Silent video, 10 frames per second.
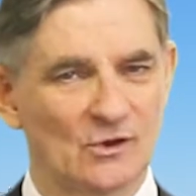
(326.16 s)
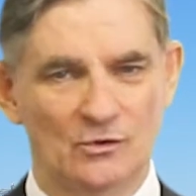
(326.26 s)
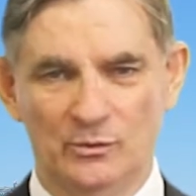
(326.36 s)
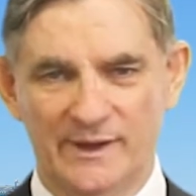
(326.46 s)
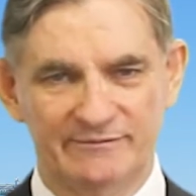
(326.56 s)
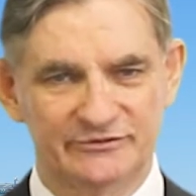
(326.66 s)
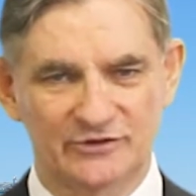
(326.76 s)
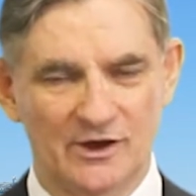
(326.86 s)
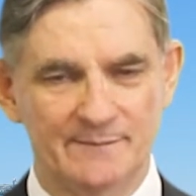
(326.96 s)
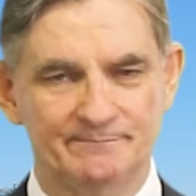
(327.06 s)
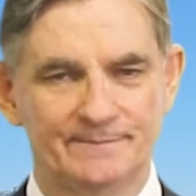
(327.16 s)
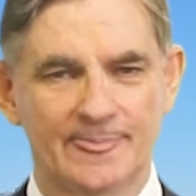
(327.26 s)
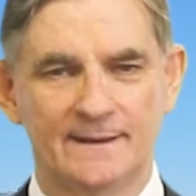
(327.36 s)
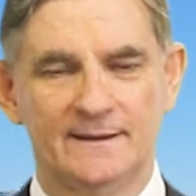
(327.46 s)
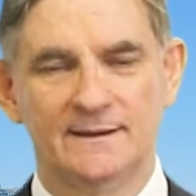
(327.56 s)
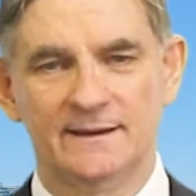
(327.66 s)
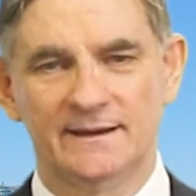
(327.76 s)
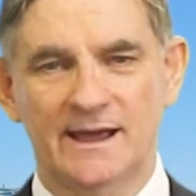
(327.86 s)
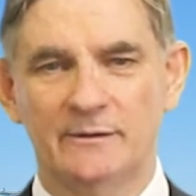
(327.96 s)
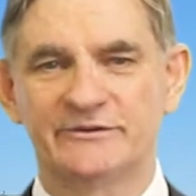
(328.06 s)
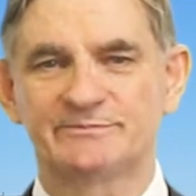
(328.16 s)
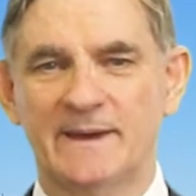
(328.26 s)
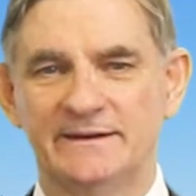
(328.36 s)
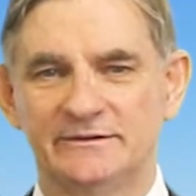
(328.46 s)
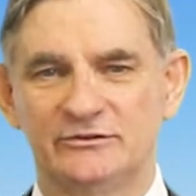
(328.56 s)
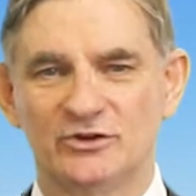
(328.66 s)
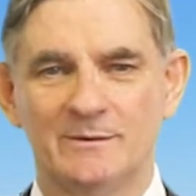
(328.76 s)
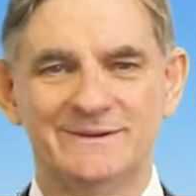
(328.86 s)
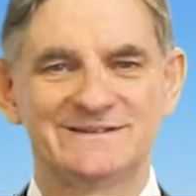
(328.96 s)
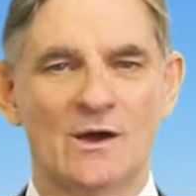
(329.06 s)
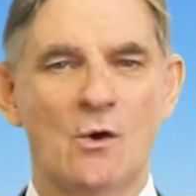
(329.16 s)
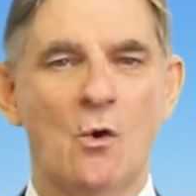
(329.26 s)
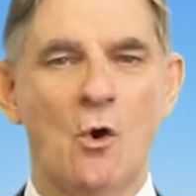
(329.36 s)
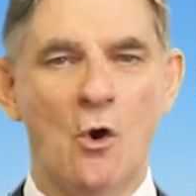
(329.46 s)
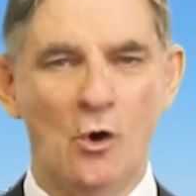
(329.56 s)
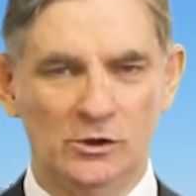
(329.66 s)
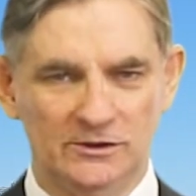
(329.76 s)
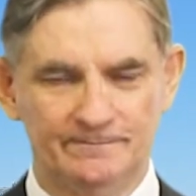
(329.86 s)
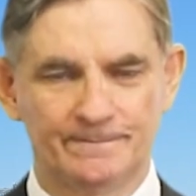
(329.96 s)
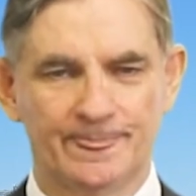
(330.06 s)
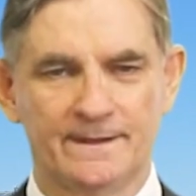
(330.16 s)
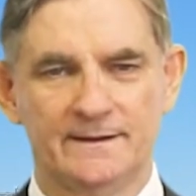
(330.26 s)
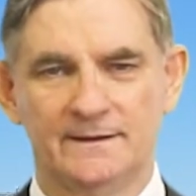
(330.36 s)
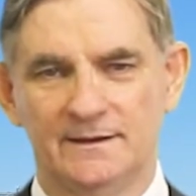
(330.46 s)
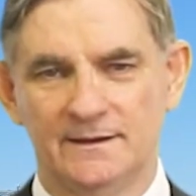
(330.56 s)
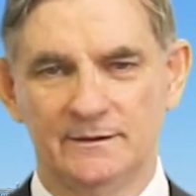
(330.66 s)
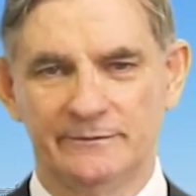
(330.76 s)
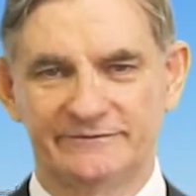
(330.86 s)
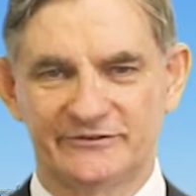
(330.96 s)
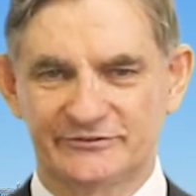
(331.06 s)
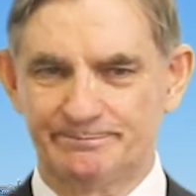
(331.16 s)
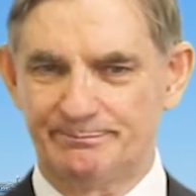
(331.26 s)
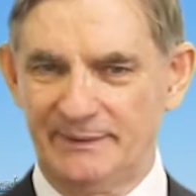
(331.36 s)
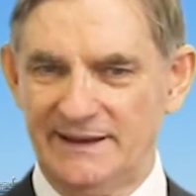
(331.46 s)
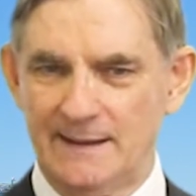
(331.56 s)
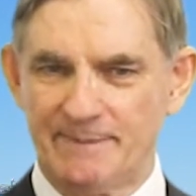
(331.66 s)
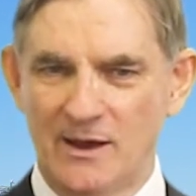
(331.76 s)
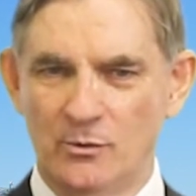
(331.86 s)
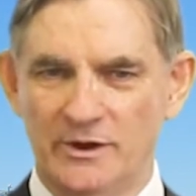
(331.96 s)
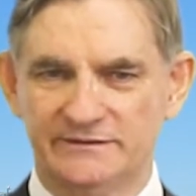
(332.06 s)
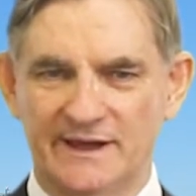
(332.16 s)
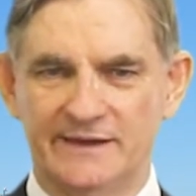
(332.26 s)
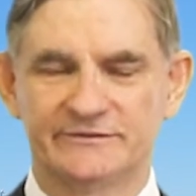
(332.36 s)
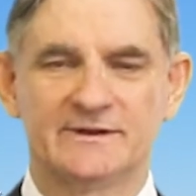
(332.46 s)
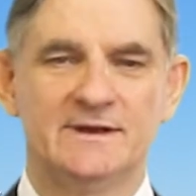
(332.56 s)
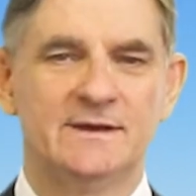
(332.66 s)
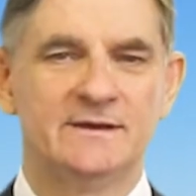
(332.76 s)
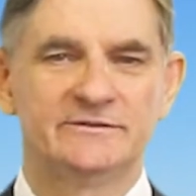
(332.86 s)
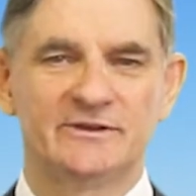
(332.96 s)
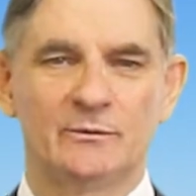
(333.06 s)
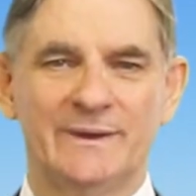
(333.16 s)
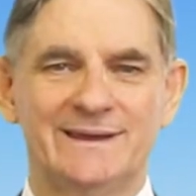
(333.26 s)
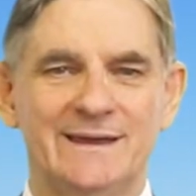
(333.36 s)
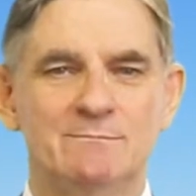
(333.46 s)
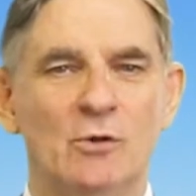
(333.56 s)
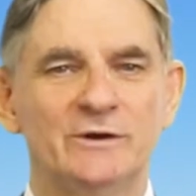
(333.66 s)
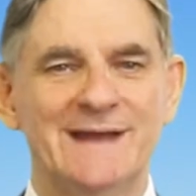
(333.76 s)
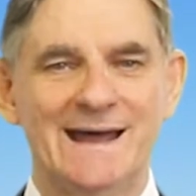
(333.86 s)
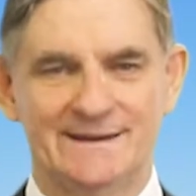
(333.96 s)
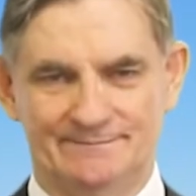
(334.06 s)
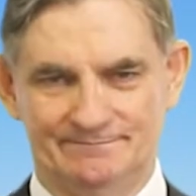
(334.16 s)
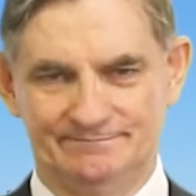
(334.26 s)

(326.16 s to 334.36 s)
All we have is time. And how we spend it determines all. We have to speed up our work days so that we can get more done.